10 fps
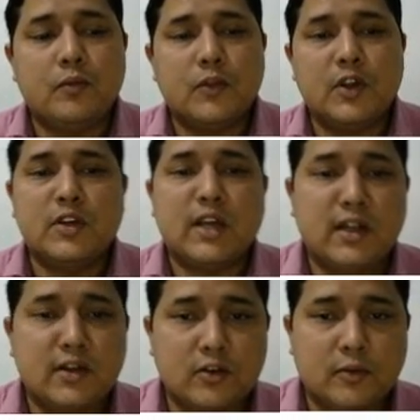the
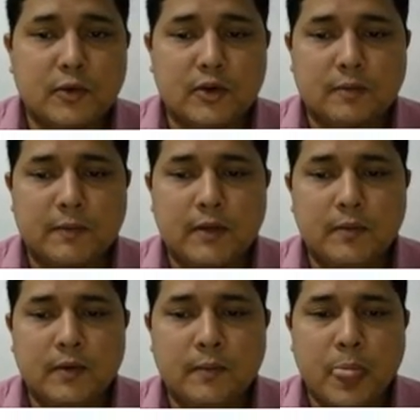challenges of project
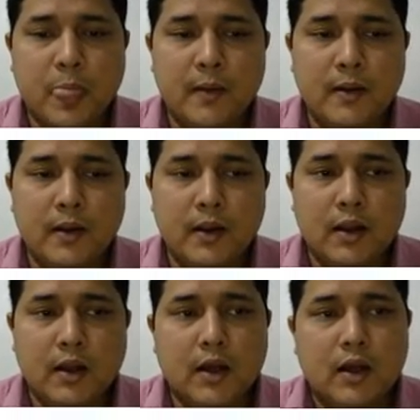management.
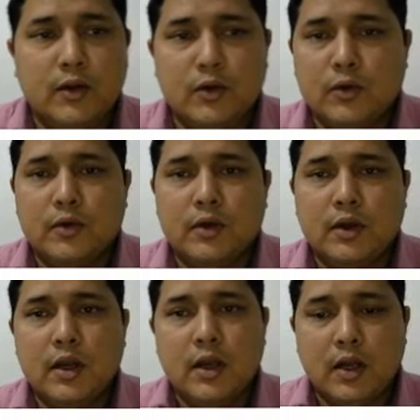You know,
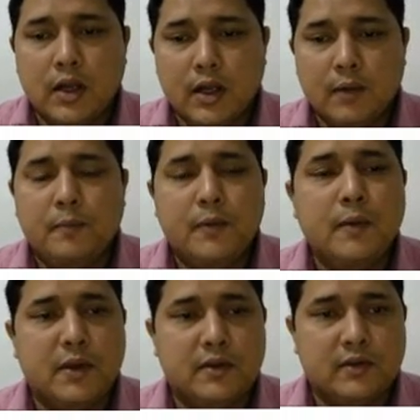every
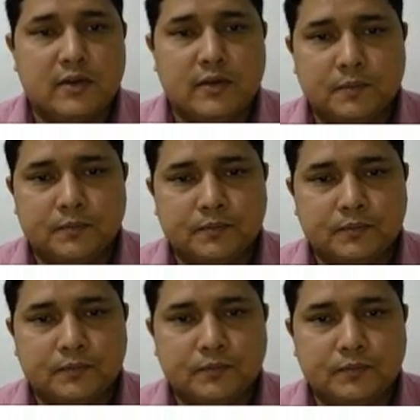business,
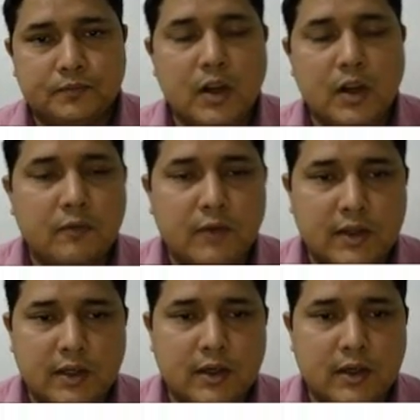
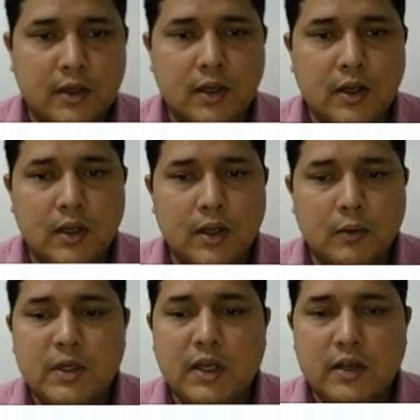everything
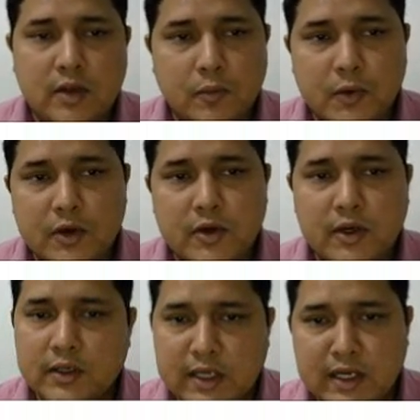which has the
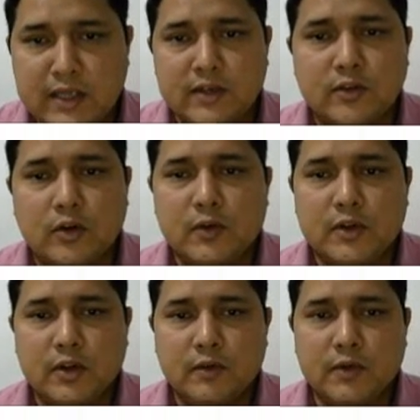opportunity, challenges is
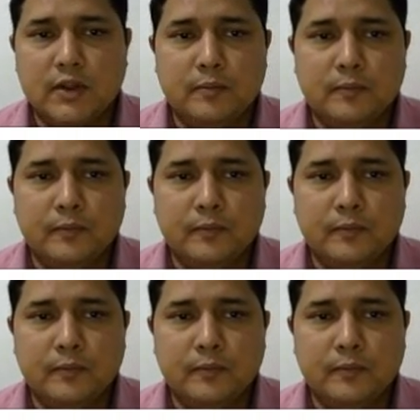always there with them.